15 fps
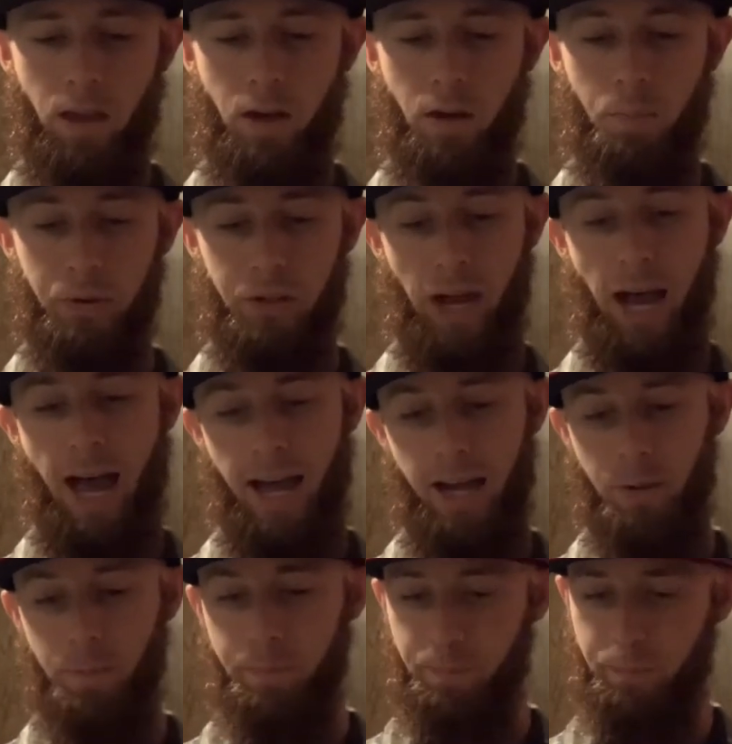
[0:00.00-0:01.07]
But the
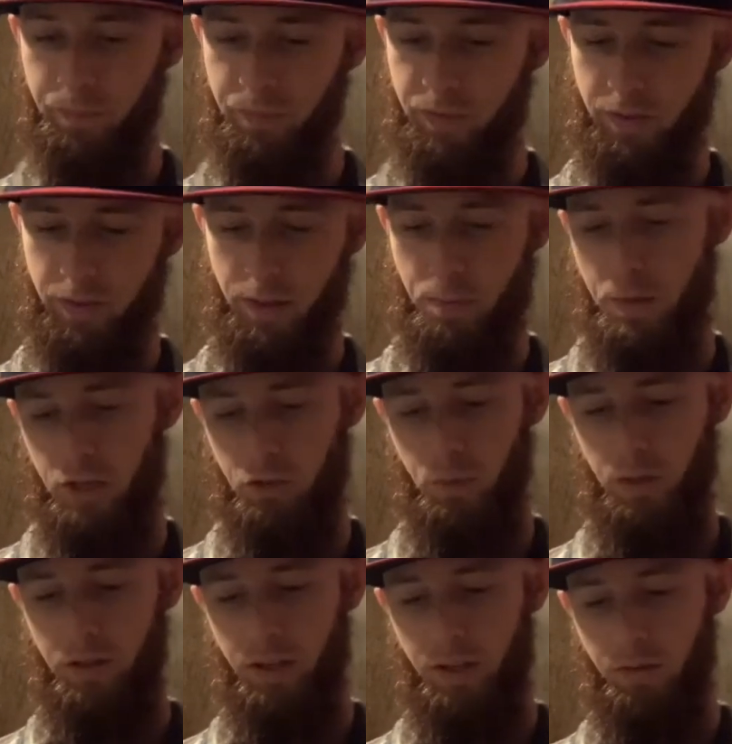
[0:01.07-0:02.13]
item that makes me
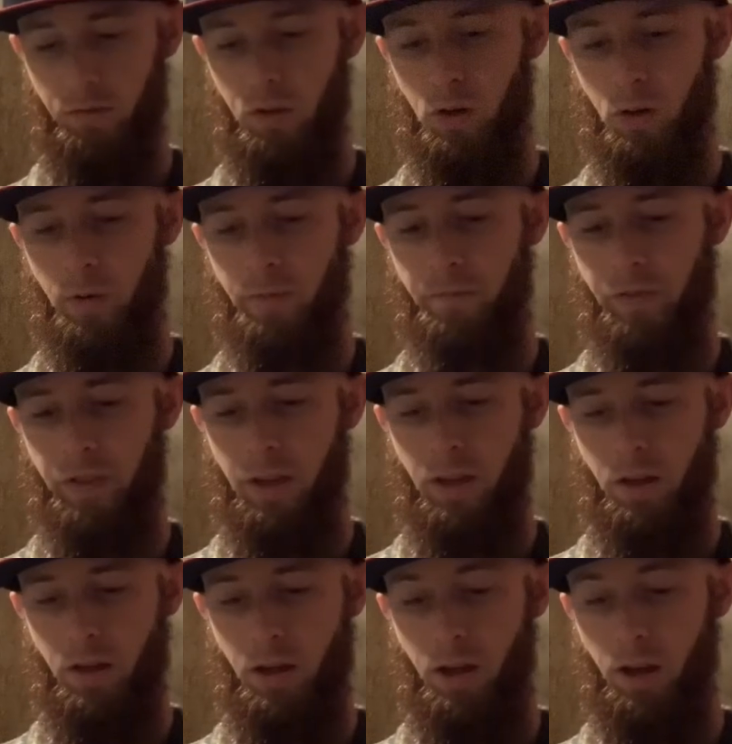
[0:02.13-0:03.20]
think of you
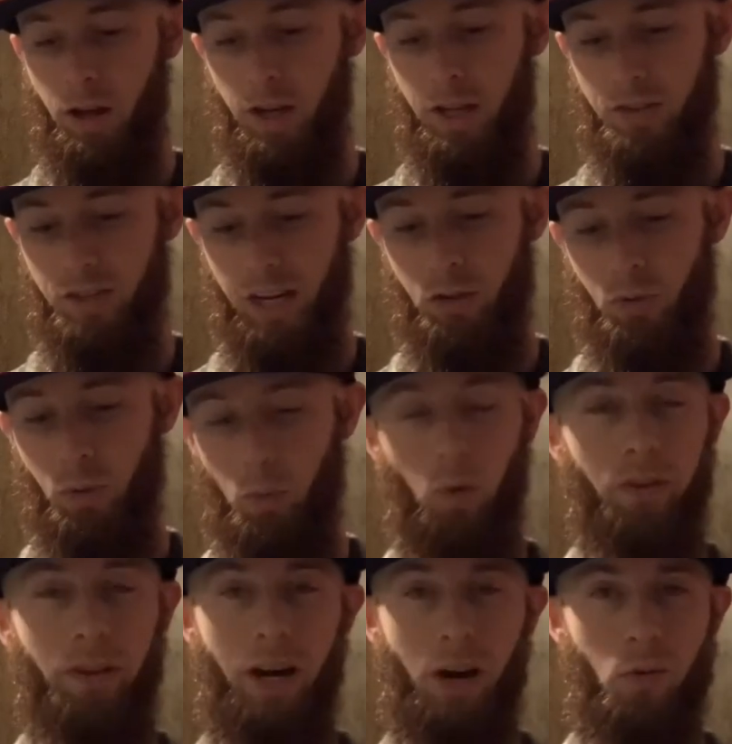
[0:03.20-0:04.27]
is actually
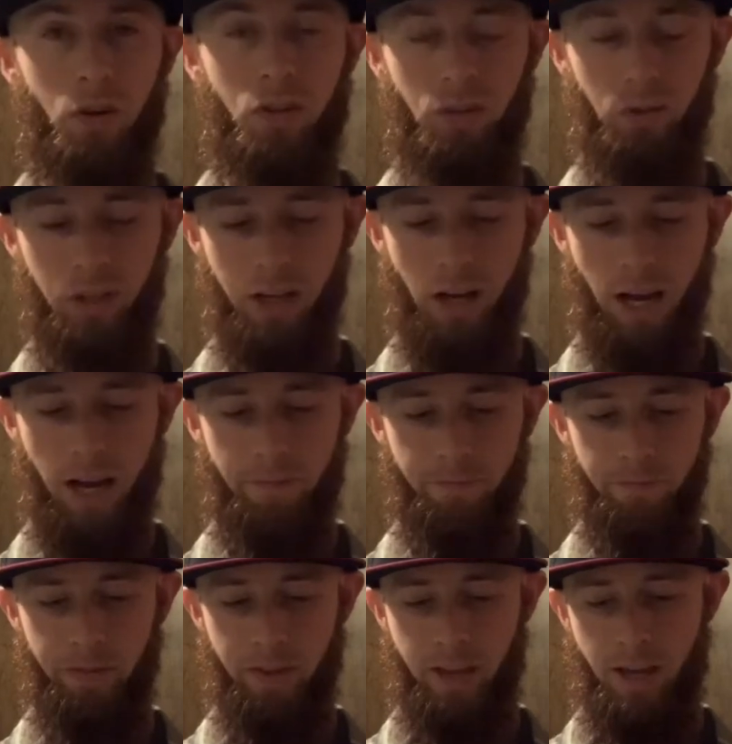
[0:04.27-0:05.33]
one that I recently got.
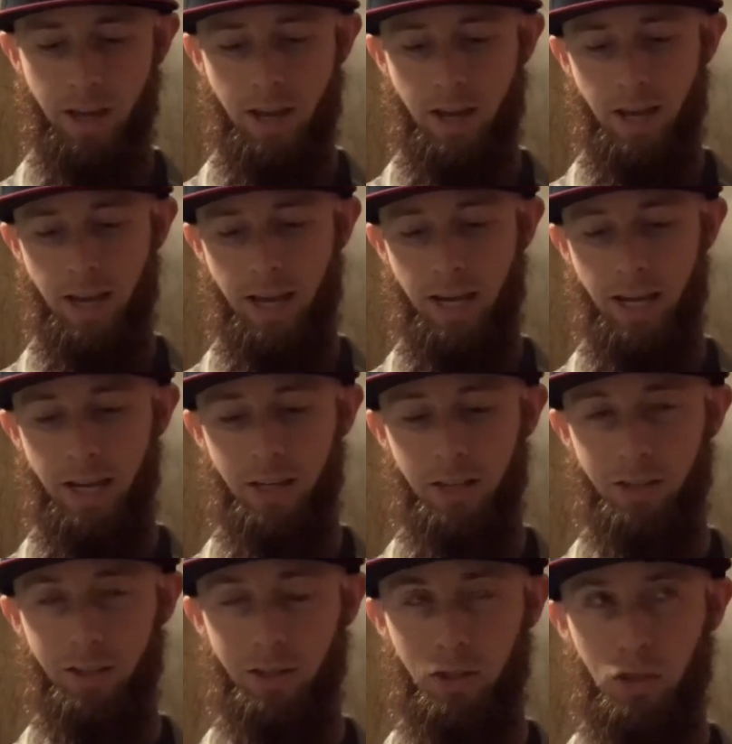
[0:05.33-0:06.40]

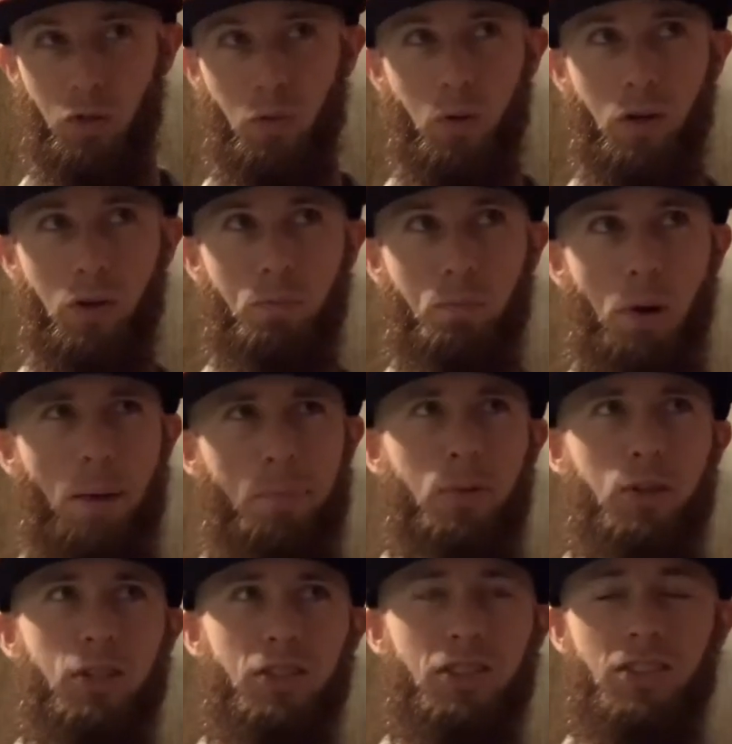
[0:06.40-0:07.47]
And you were
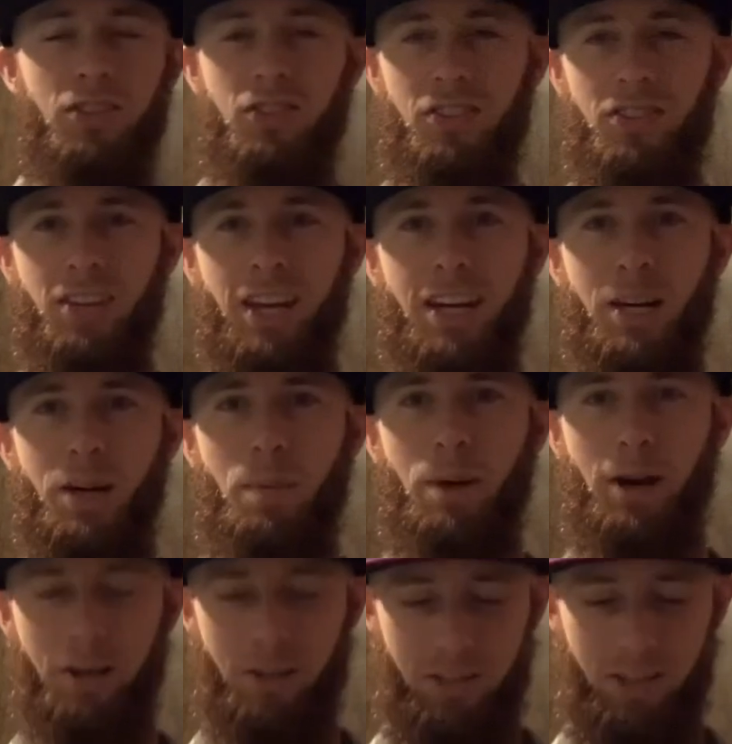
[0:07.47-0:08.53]
probably just as excited
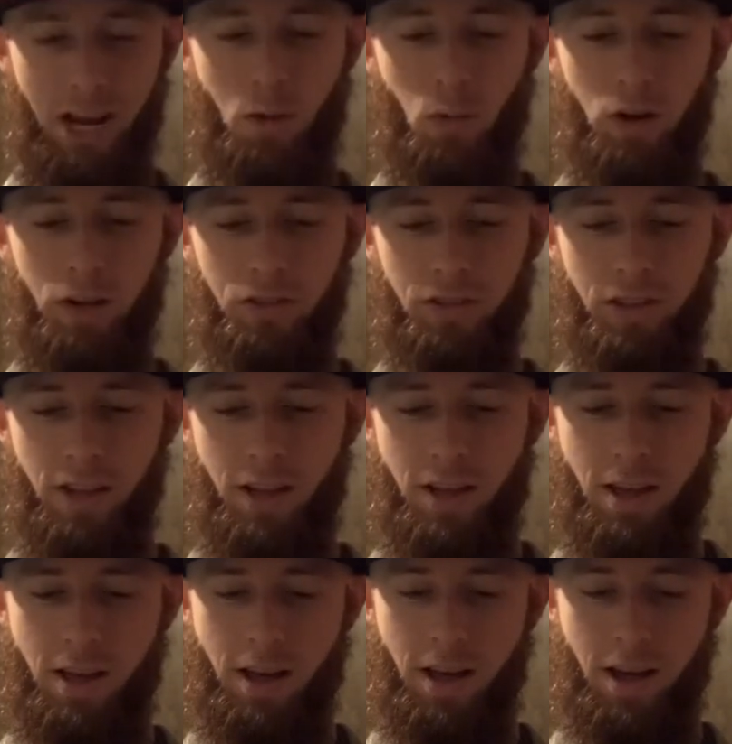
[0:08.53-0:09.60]
about it as I was.
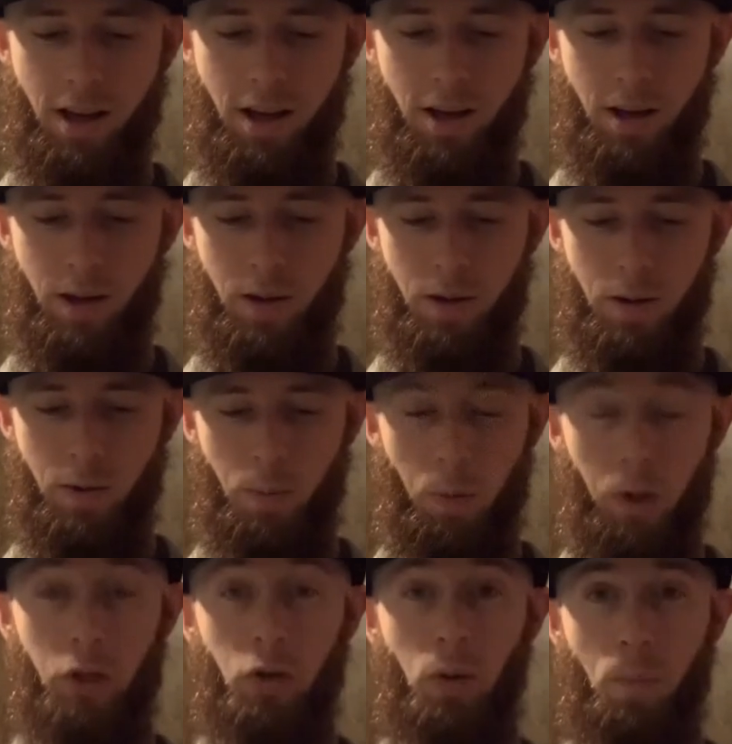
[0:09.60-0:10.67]

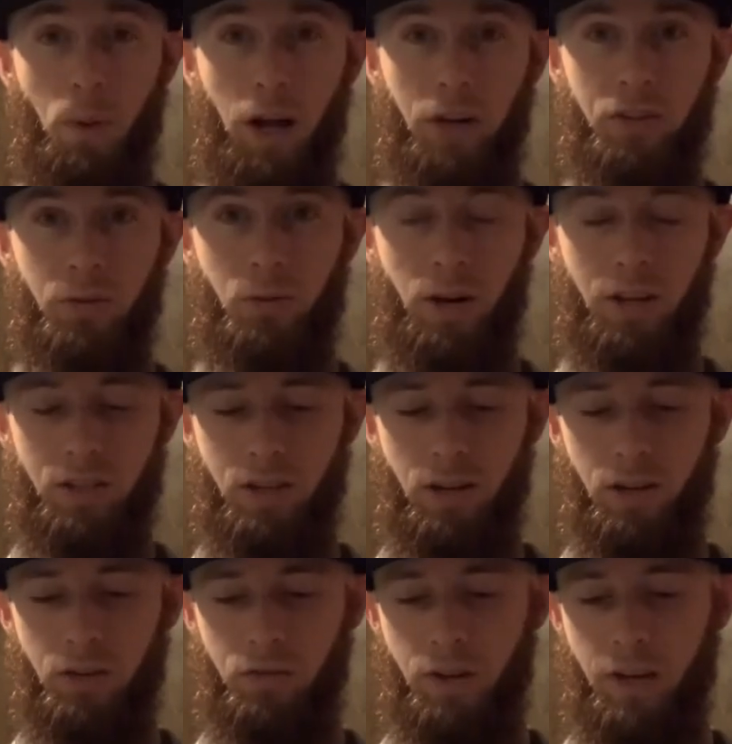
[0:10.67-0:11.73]
But you're a Boston Red
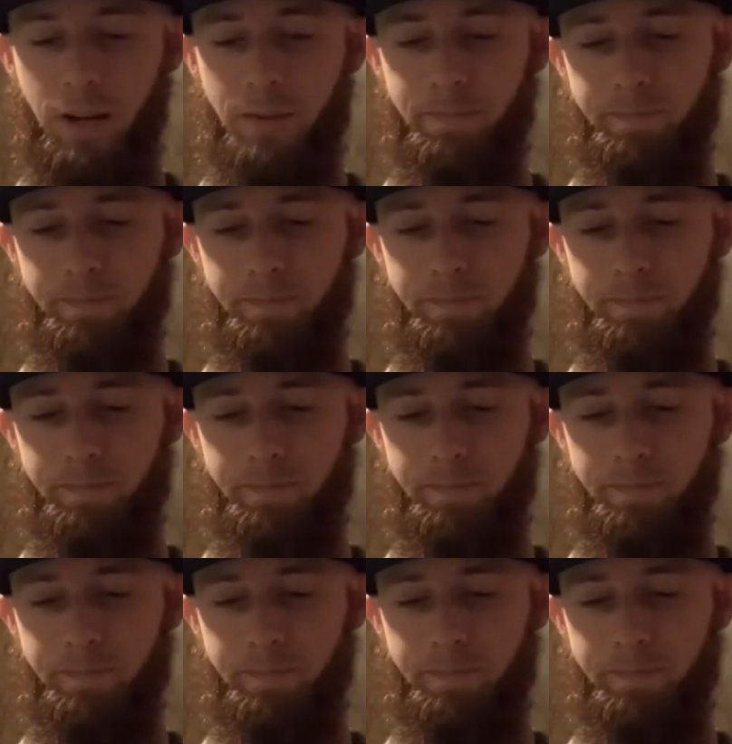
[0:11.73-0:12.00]
Sox fan.